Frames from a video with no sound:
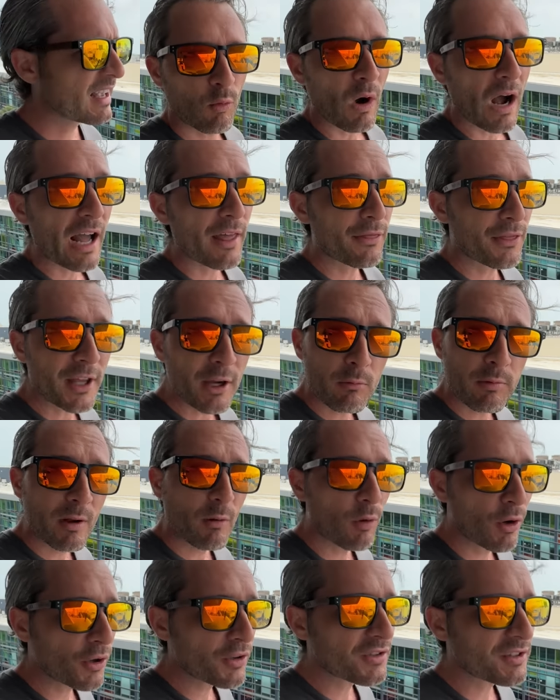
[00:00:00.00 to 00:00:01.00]
I think we
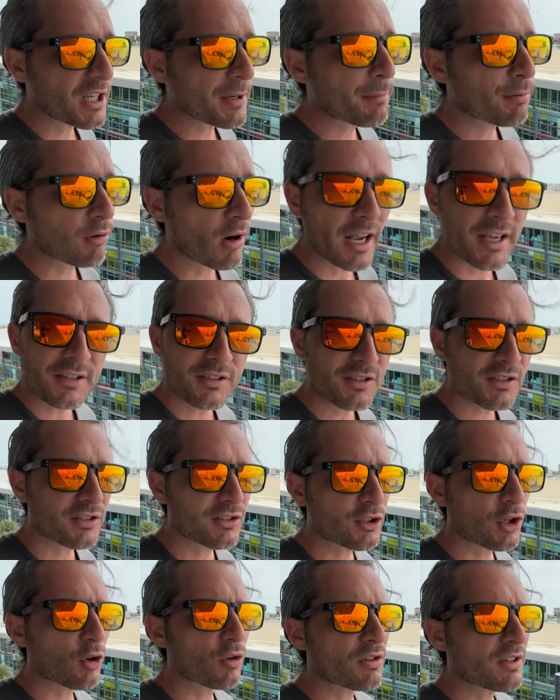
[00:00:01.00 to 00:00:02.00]
will see prices
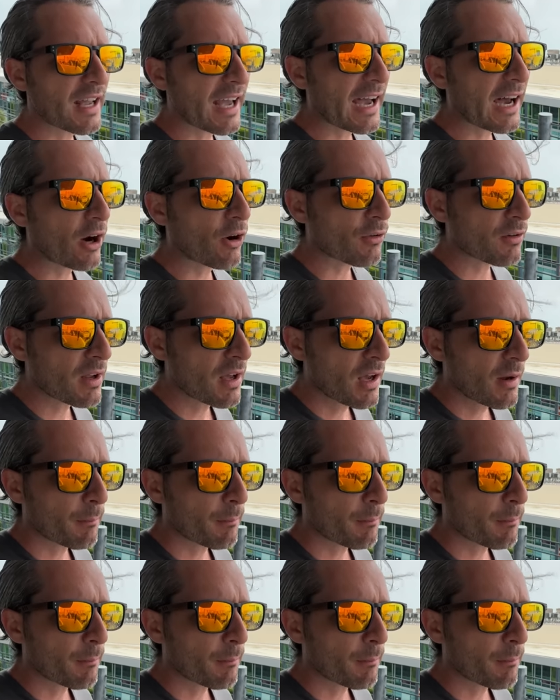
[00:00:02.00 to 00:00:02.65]
go down,